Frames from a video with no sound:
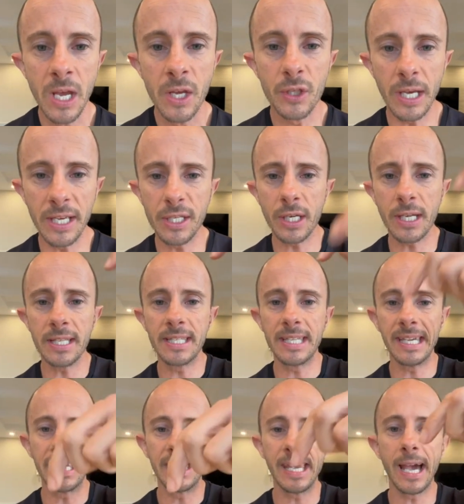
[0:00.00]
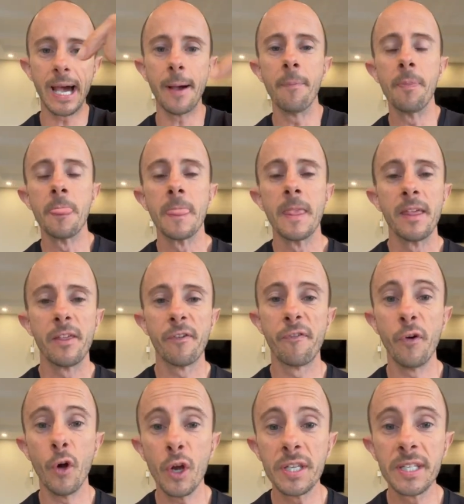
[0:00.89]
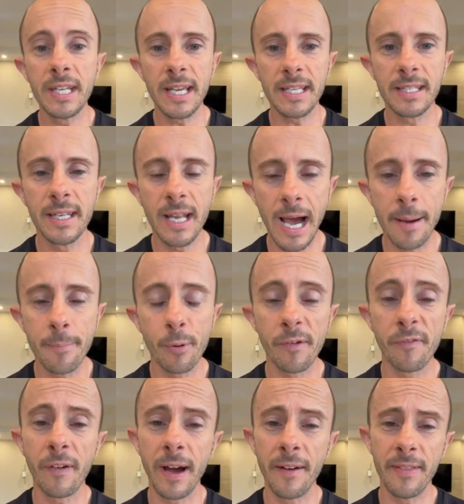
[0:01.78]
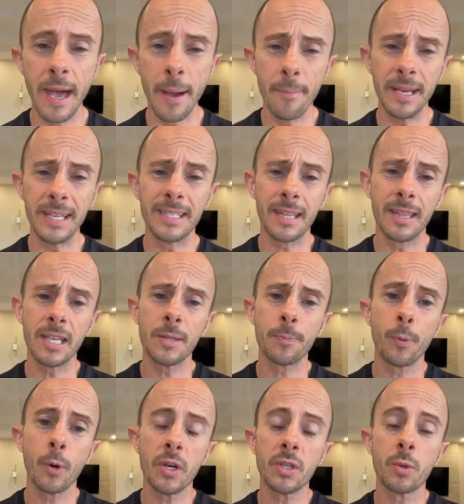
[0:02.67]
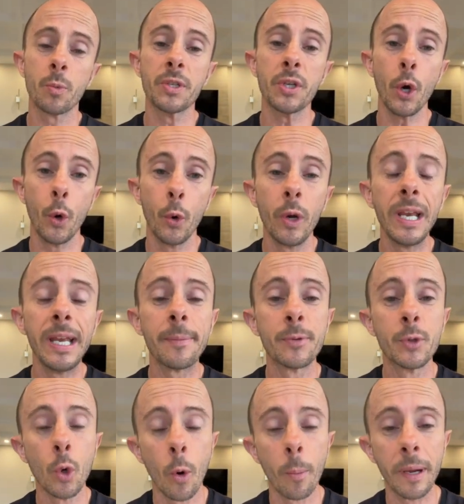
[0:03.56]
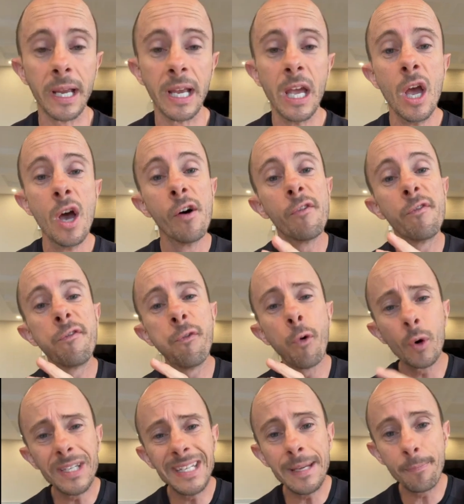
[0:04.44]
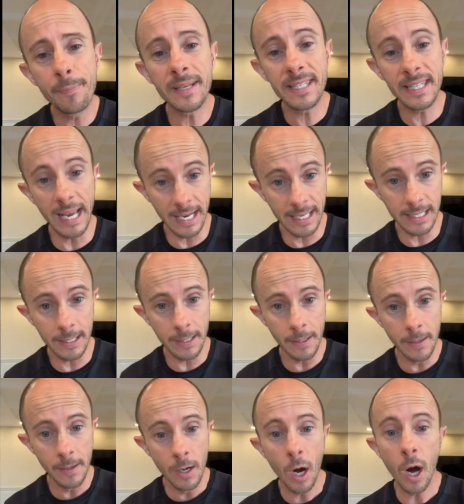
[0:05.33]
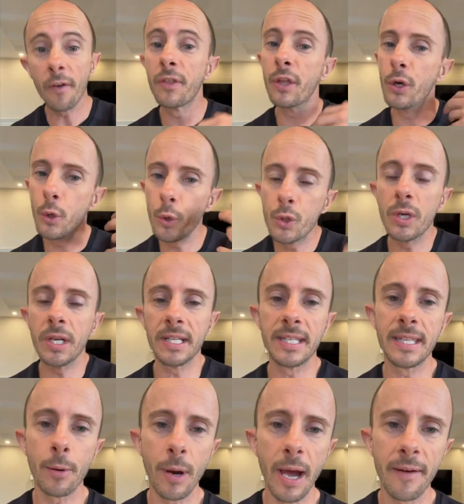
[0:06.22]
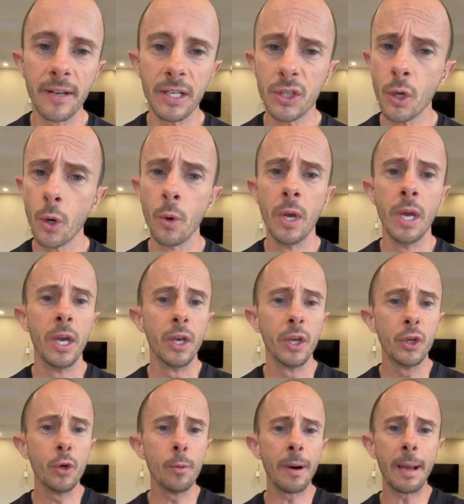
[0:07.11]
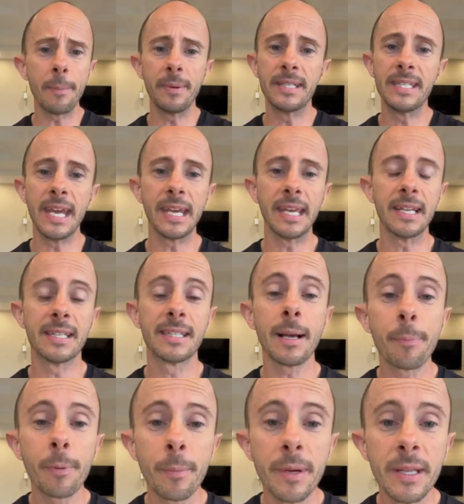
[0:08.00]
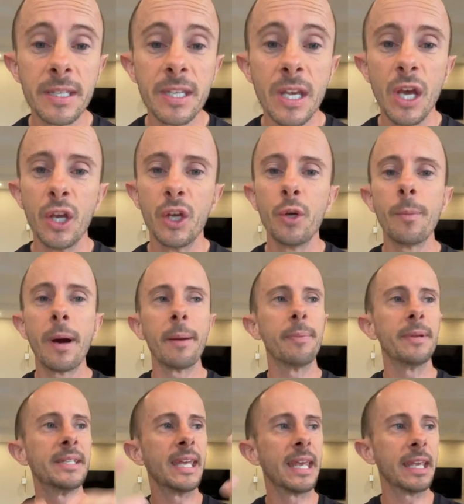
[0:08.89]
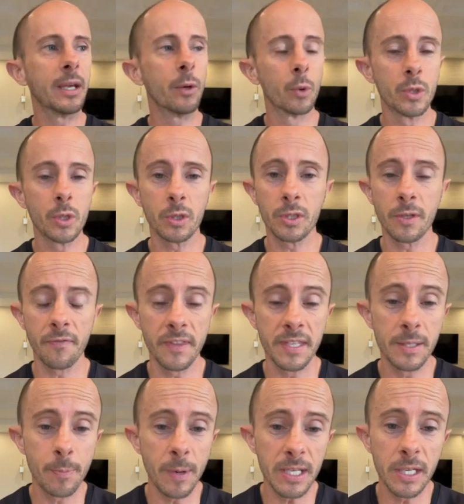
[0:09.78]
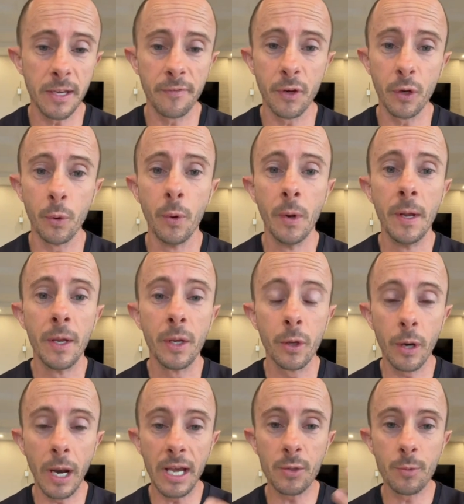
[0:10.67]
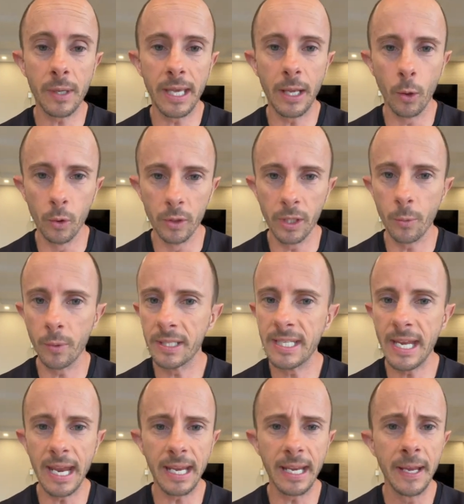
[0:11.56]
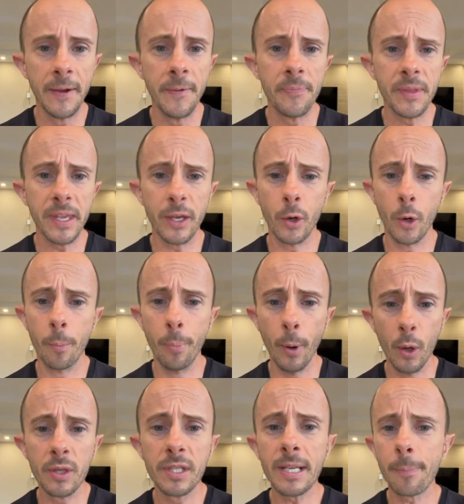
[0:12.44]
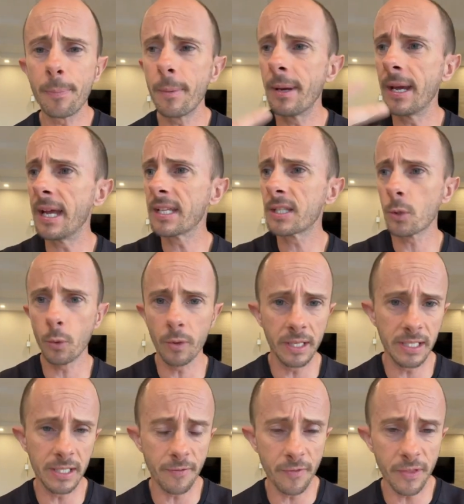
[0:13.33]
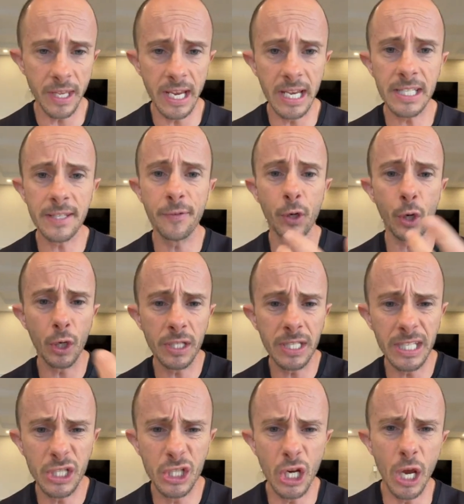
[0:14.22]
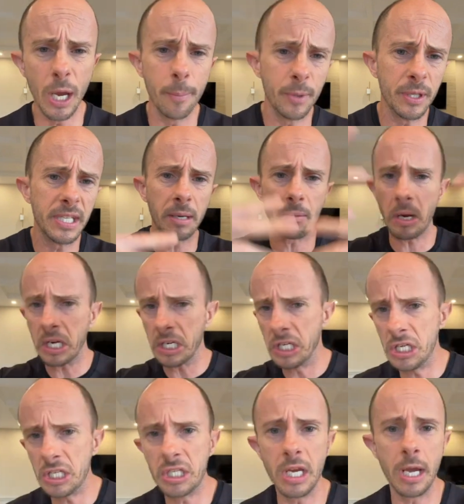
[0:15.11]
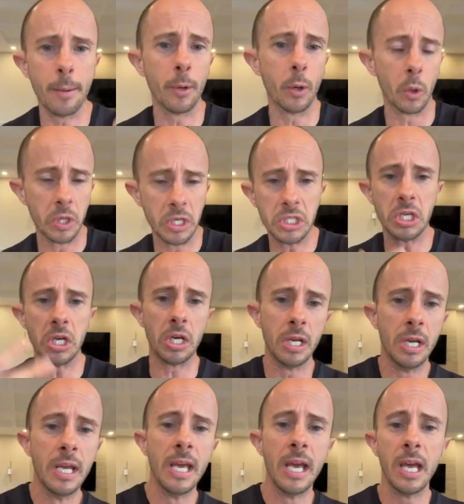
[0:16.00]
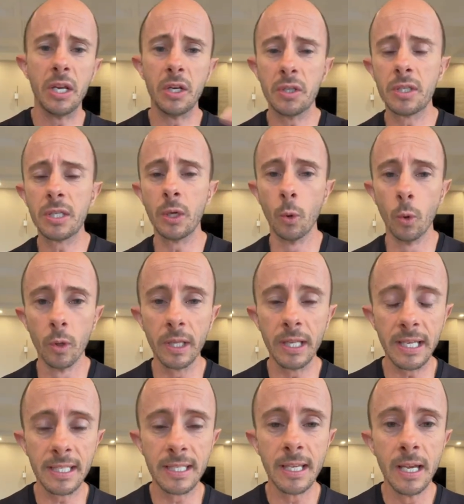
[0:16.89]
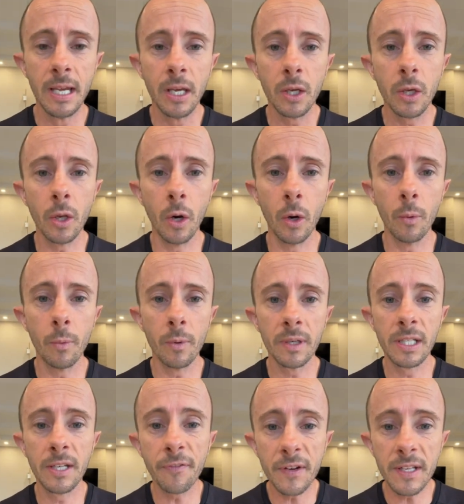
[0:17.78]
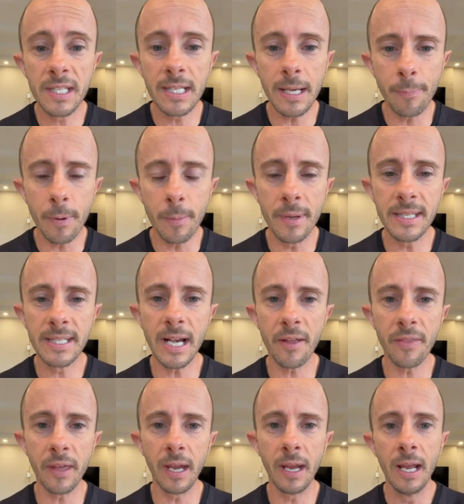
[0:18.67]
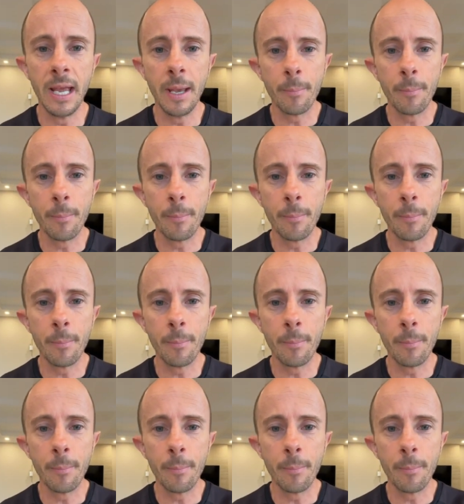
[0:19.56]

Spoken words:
So as you can see here, the first test, 9.5, that means that this person was only absorbing 40% of the nutrients they were having. So you might be taking supplements, you might be taking all sorts of, especially if you know, as we get older, we take, you know, bone supplements and all these different things. If you go into the gym, you take magnesium and all these, and you see all these, you know, different supplements out there.